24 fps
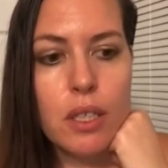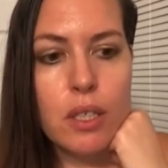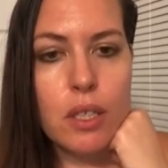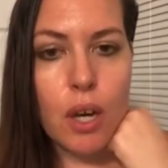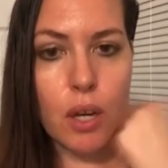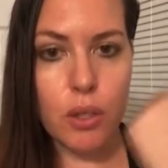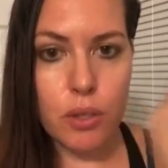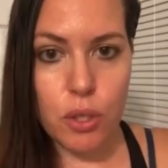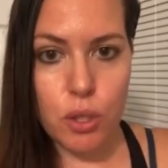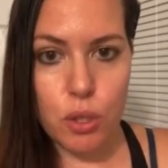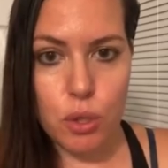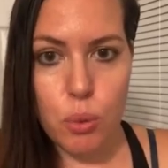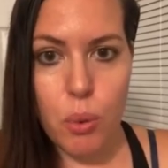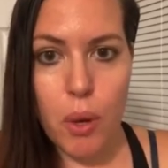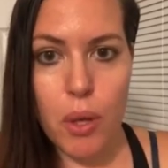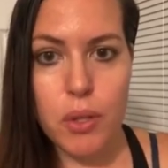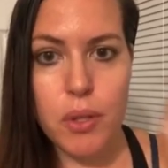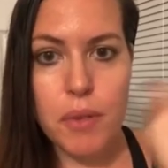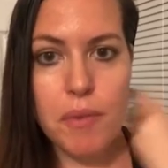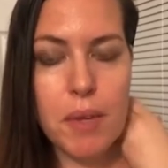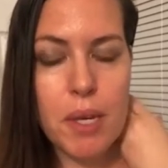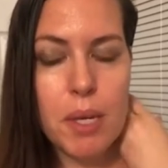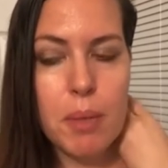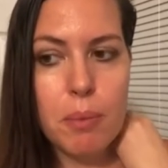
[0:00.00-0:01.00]
on the twelfth
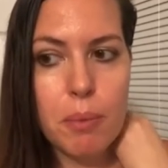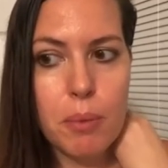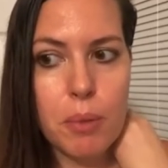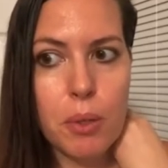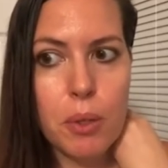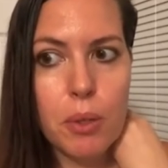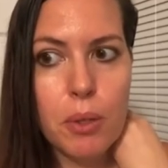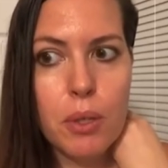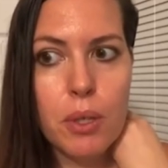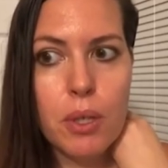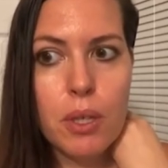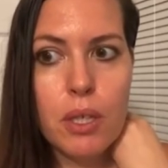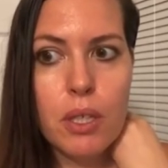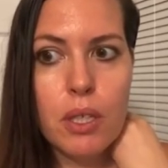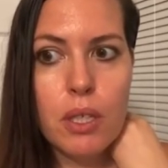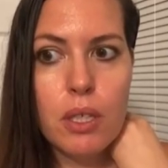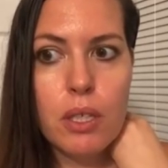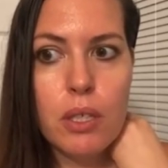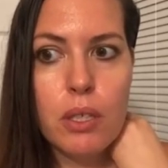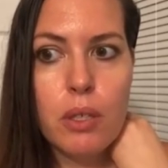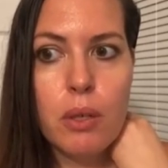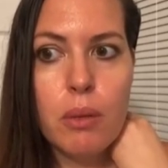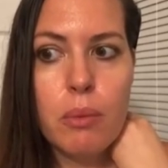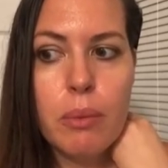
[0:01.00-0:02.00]
of April,
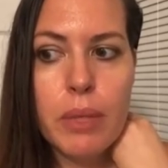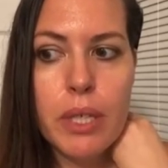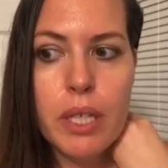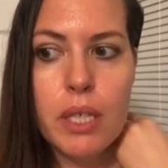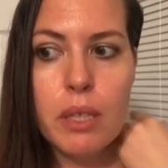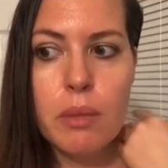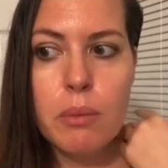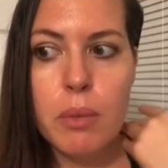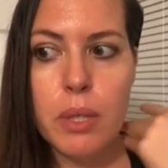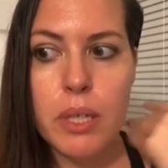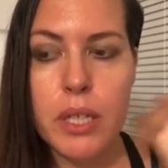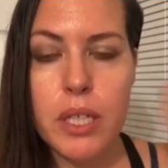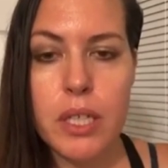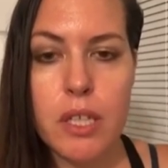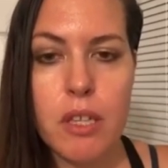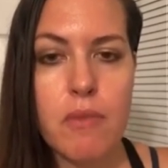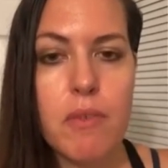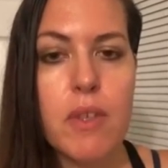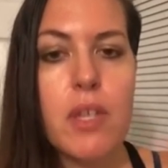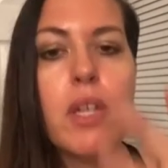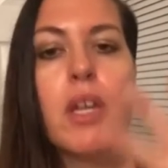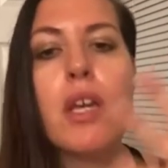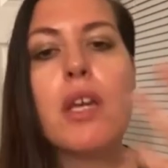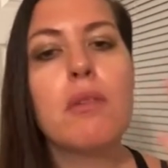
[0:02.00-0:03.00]
you know, we were
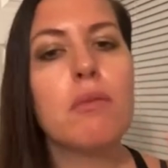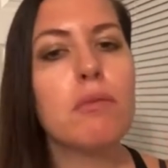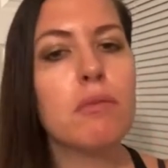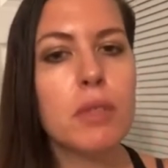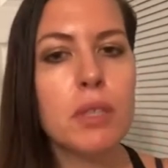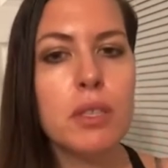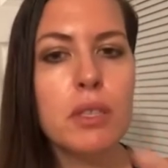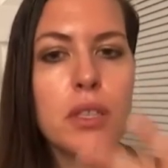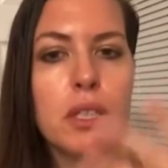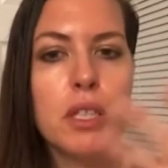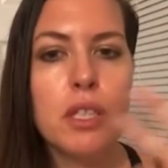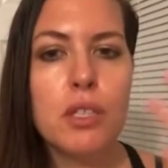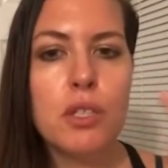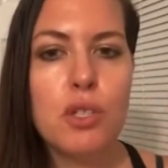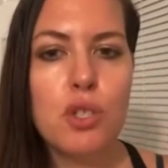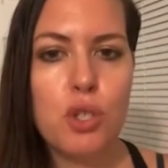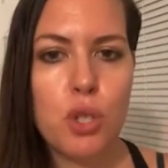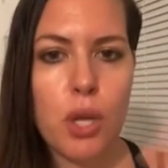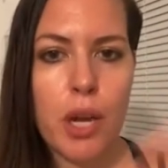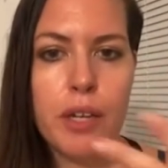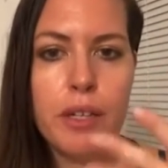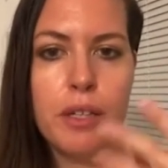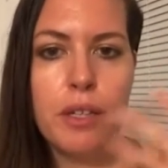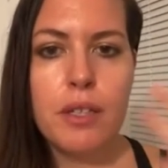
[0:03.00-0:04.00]
given a really
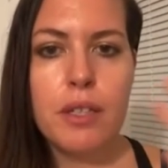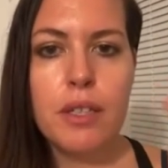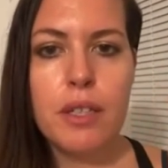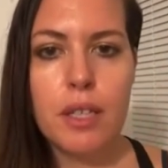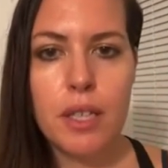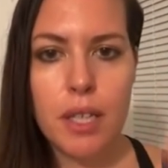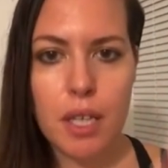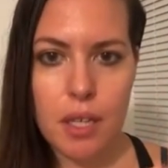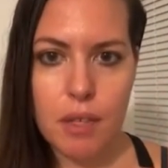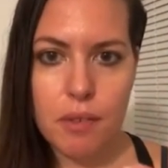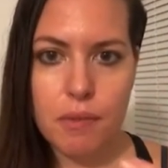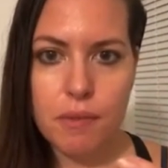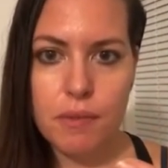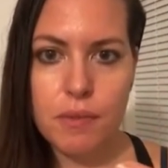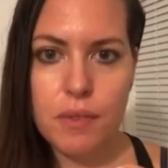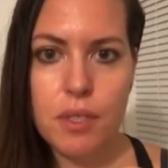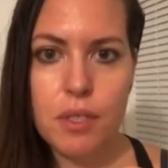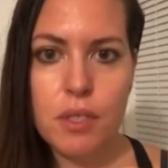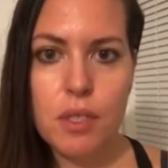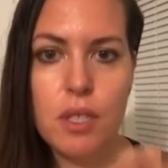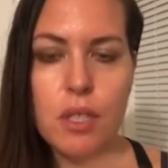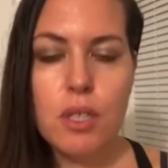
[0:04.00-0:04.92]
giant gift.